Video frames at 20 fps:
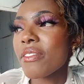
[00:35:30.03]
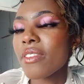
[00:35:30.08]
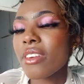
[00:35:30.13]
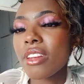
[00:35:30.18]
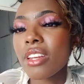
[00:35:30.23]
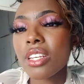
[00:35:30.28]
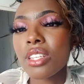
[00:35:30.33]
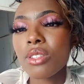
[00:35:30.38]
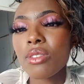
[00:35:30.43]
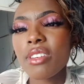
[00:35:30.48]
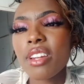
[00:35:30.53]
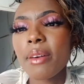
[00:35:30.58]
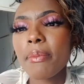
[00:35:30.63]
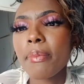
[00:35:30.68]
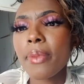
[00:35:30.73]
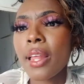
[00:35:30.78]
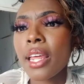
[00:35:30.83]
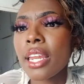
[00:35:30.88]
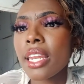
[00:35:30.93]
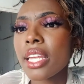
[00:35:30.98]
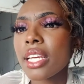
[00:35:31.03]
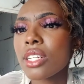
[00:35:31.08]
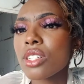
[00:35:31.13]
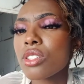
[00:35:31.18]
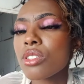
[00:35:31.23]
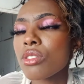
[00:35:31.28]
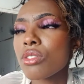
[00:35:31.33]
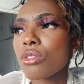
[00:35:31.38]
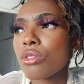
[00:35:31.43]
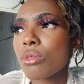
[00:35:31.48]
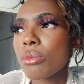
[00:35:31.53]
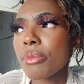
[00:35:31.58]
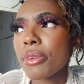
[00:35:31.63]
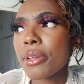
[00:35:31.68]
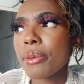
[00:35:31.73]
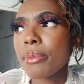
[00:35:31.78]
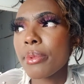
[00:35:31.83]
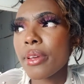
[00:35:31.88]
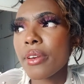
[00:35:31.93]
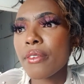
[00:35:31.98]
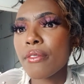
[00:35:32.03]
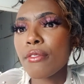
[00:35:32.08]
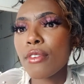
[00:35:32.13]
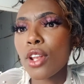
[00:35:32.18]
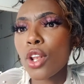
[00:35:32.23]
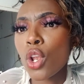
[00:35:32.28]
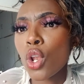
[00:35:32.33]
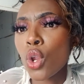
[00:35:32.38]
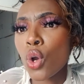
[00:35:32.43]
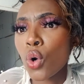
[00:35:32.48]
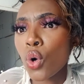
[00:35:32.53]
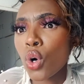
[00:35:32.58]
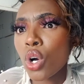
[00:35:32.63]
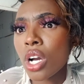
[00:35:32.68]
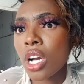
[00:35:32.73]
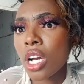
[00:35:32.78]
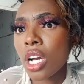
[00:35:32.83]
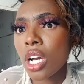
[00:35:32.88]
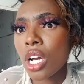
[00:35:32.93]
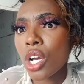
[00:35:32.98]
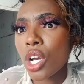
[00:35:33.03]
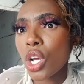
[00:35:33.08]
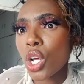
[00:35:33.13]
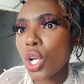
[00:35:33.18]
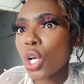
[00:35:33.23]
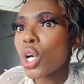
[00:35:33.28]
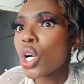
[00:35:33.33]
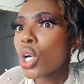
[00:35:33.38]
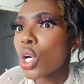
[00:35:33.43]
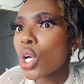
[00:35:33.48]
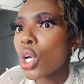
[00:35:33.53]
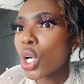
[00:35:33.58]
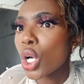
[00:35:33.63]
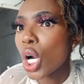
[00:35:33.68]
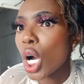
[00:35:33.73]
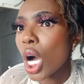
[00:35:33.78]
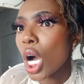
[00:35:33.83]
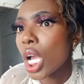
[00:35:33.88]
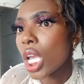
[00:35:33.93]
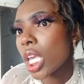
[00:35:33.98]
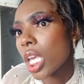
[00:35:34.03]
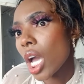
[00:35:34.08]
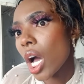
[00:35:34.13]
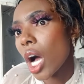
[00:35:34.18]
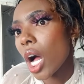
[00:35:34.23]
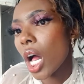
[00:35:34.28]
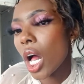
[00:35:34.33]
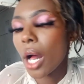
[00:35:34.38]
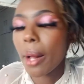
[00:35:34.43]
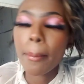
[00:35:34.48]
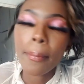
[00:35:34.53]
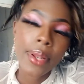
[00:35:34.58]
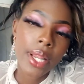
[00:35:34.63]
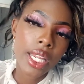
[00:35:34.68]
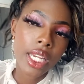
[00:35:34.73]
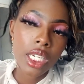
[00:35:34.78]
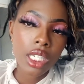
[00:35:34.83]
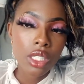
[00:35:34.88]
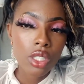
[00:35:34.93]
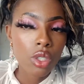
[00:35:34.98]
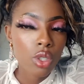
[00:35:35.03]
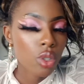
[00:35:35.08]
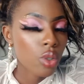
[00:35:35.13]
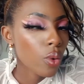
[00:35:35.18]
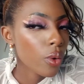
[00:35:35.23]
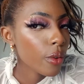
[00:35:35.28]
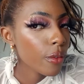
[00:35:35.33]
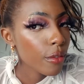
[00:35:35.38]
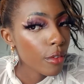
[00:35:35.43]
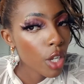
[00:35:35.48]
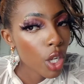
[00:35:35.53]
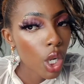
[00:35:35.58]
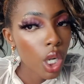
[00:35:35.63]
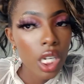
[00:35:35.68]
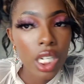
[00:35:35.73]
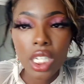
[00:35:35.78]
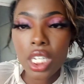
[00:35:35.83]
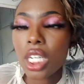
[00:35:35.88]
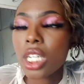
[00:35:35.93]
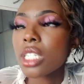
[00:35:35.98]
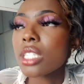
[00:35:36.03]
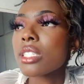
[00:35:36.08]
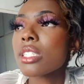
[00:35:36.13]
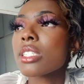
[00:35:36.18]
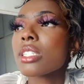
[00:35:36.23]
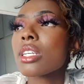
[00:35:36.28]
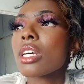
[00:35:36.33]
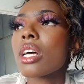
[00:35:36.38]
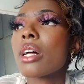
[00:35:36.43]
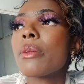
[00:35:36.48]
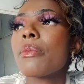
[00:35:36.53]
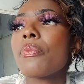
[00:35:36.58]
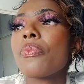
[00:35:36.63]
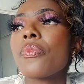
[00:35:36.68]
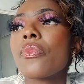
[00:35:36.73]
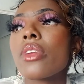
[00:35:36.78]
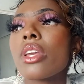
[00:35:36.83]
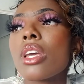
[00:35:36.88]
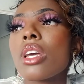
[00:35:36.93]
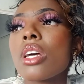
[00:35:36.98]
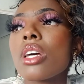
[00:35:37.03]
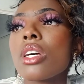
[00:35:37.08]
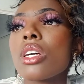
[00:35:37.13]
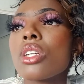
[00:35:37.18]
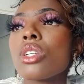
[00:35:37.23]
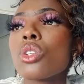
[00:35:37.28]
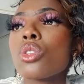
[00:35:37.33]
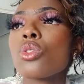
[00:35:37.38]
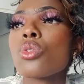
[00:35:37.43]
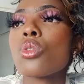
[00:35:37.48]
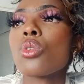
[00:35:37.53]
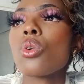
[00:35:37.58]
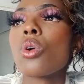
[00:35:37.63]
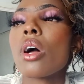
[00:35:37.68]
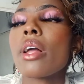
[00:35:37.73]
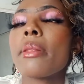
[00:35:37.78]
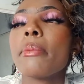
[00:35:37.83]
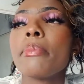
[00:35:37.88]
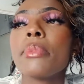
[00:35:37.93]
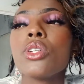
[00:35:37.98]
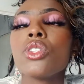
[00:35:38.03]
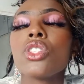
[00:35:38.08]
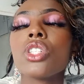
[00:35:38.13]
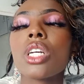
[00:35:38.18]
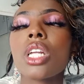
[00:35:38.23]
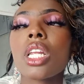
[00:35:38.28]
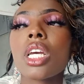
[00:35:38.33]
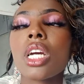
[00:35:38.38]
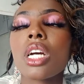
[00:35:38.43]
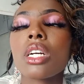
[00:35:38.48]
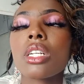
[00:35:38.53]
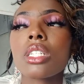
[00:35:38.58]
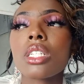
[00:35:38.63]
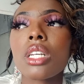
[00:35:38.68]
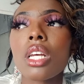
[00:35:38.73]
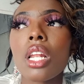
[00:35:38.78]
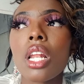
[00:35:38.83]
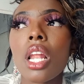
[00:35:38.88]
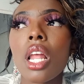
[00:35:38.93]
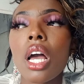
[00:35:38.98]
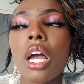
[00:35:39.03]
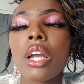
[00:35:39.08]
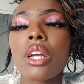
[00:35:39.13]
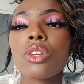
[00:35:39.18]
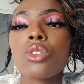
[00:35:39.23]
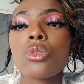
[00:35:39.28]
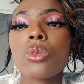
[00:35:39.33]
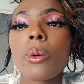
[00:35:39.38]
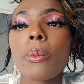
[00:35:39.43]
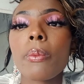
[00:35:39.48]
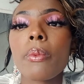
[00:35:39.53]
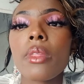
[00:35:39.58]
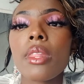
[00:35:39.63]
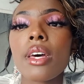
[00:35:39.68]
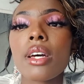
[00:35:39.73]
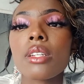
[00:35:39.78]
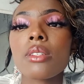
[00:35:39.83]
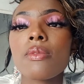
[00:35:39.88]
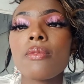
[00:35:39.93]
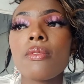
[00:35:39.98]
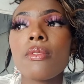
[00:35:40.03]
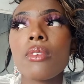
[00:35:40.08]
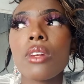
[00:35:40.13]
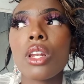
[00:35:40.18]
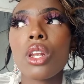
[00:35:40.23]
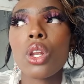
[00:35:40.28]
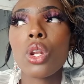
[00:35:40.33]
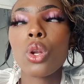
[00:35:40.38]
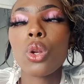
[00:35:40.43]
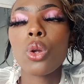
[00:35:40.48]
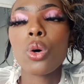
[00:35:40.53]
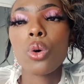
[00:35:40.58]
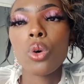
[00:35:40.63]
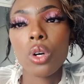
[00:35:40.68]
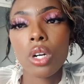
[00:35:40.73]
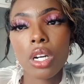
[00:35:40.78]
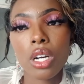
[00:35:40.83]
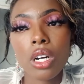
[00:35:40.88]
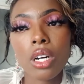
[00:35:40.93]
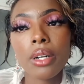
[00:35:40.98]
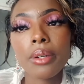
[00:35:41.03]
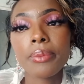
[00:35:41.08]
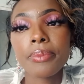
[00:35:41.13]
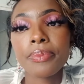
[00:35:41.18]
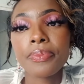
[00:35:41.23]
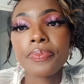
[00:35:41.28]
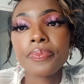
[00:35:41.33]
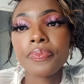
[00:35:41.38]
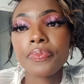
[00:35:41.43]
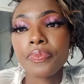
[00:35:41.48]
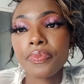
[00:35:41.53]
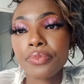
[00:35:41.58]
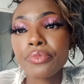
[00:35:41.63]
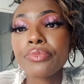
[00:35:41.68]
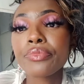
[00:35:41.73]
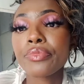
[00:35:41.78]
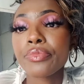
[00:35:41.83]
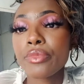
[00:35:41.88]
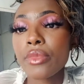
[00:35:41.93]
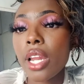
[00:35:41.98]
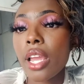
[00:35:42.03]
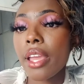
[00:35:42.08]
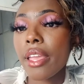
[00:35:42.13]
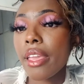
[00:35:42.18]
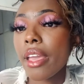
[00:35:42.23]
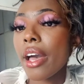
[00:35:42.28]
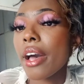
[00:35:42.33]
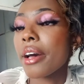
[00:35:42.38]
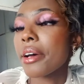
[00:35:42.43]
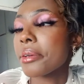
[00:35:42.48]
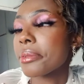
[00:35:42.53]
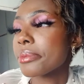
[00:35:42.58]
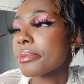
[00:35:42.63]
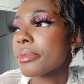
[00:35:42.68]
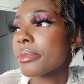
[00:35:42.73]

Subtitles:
I'm planning to do maybe a vlog. Yeah, I'm planning to do a vlog next, so I'll be chilling until I drop that vlog. Yeah,